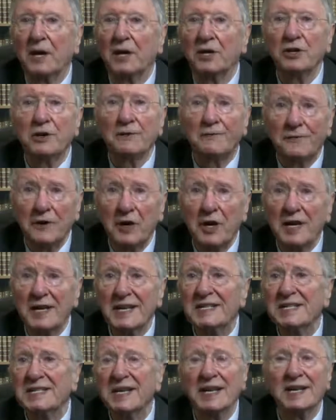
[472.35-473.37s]
your
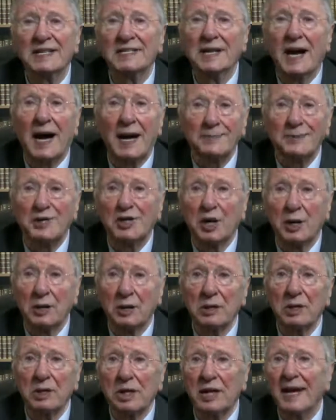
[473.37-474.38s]
furnace is
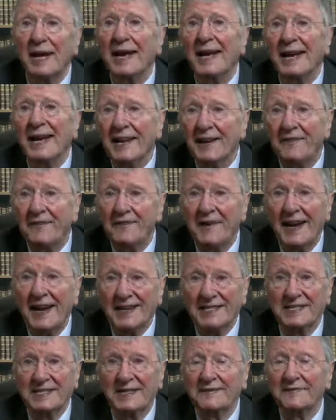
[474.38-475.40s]
absolutely
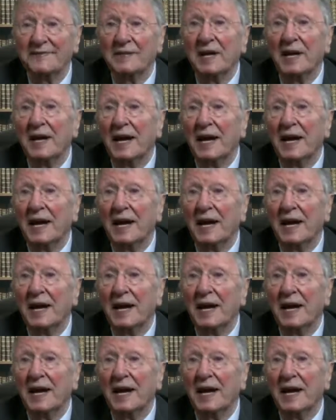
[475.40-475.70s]
ineffective